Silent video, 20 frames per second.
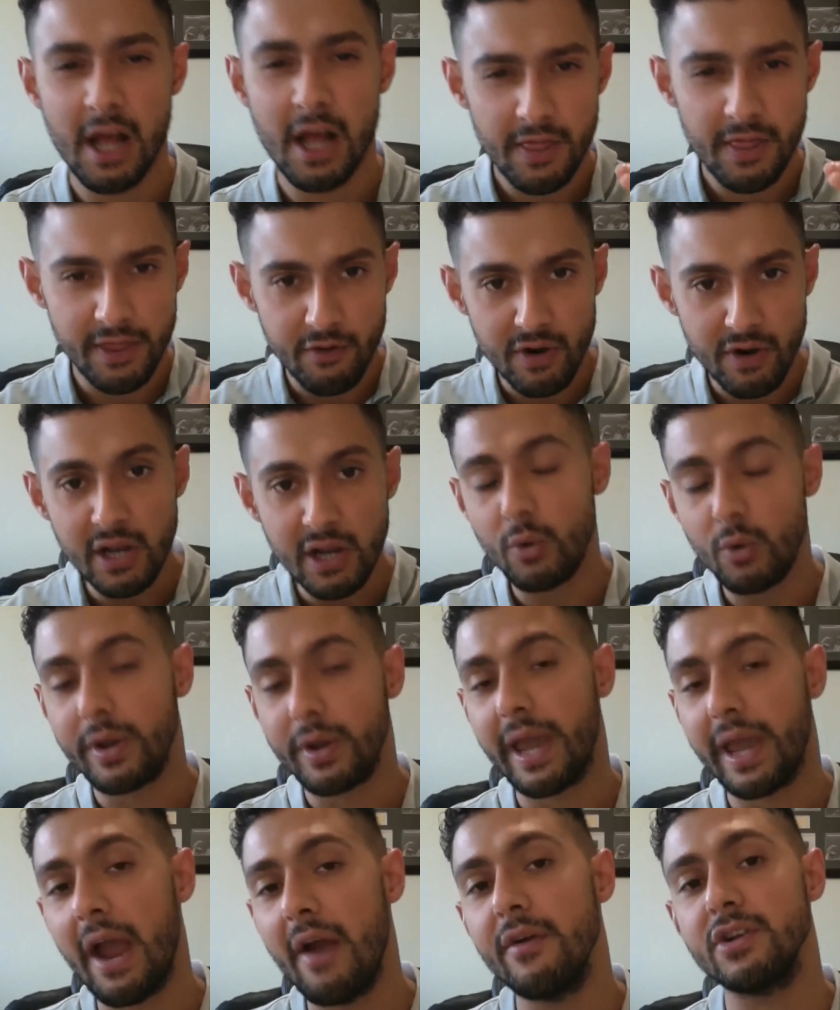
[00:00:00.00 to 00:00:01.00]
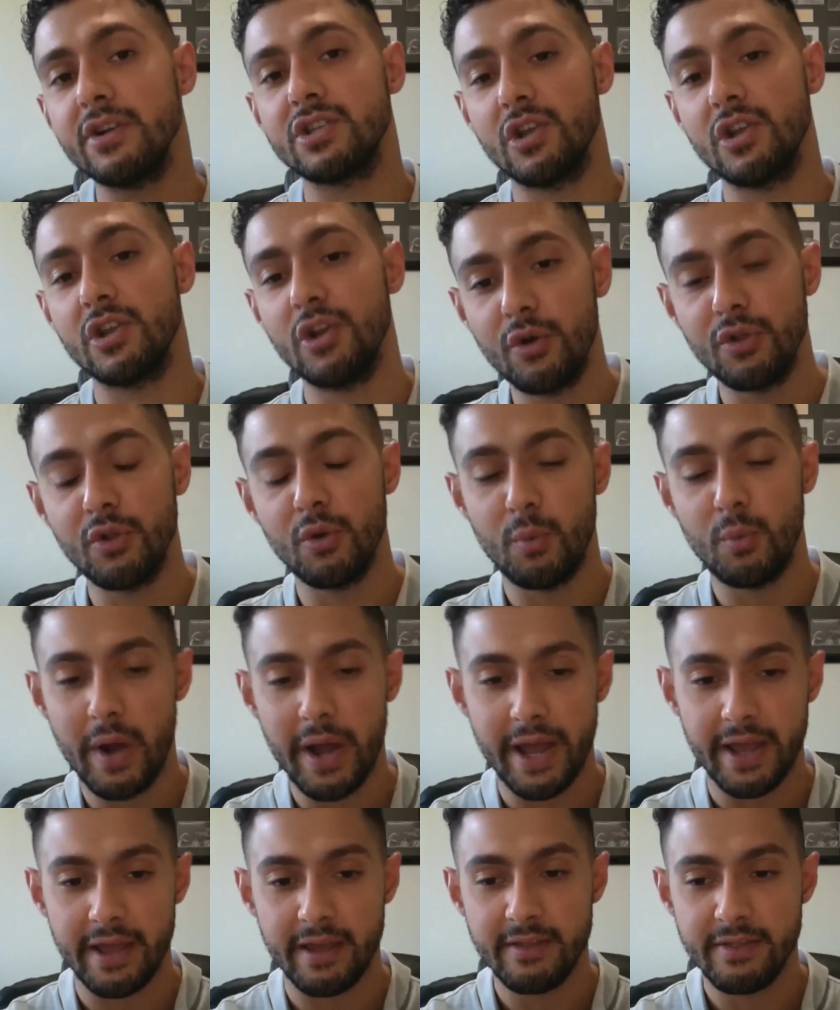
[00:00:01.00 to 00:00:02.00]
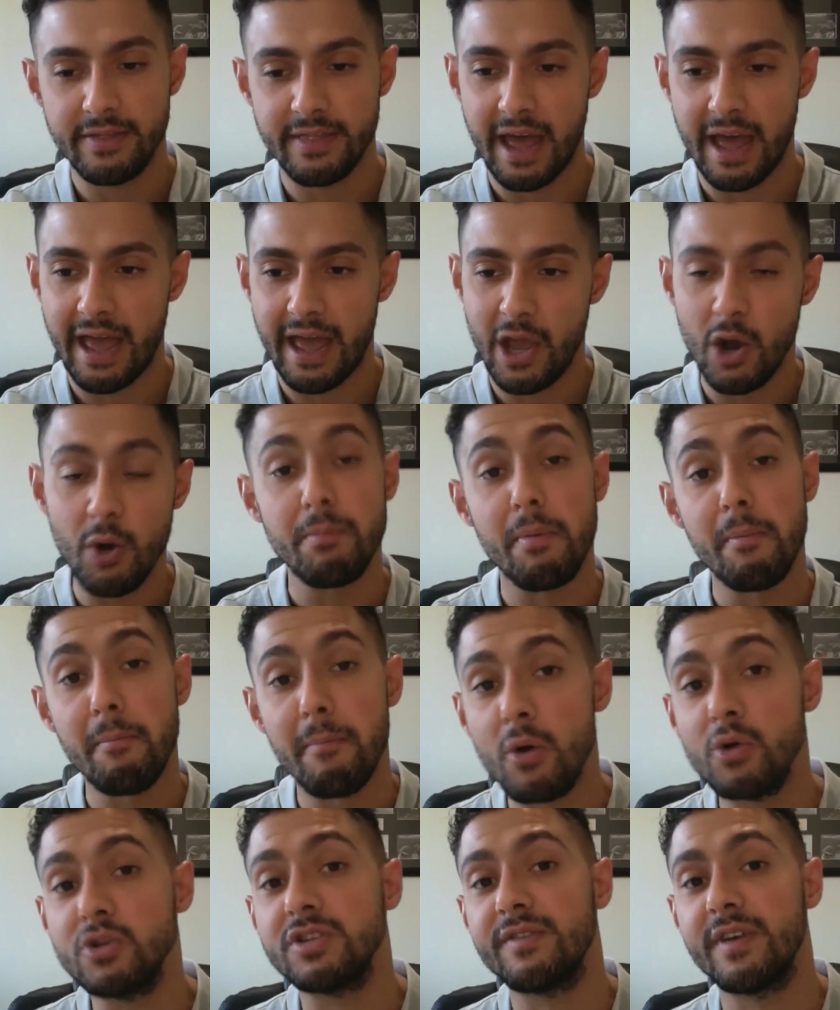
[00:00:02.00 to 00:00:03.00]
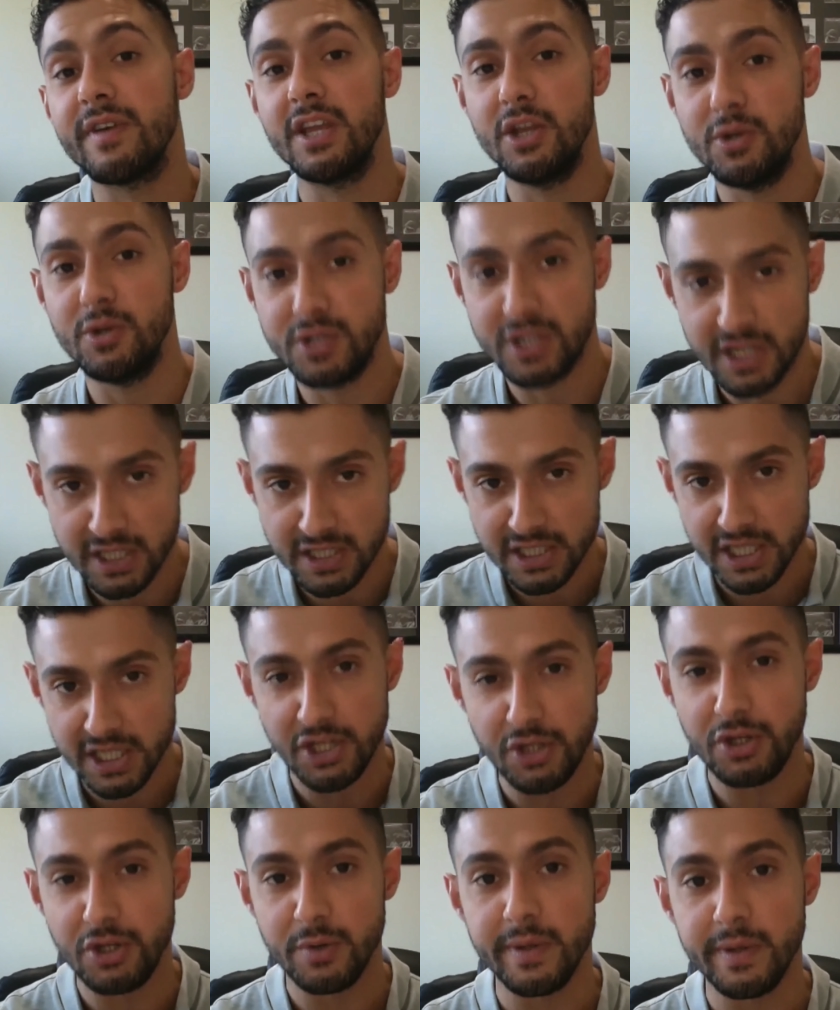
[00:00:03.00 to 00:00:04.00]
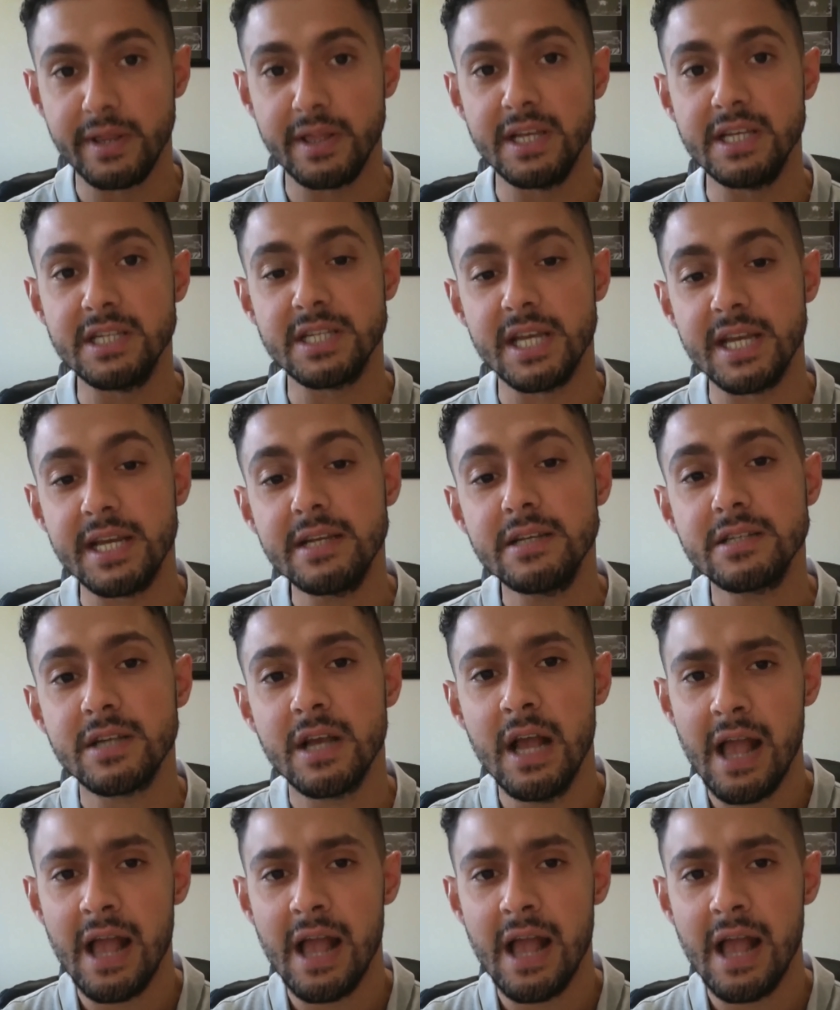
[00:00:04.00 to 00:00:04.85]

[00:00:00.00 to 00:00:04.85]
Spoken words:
There are little carrots along the way that help motivate you to continue doing these things.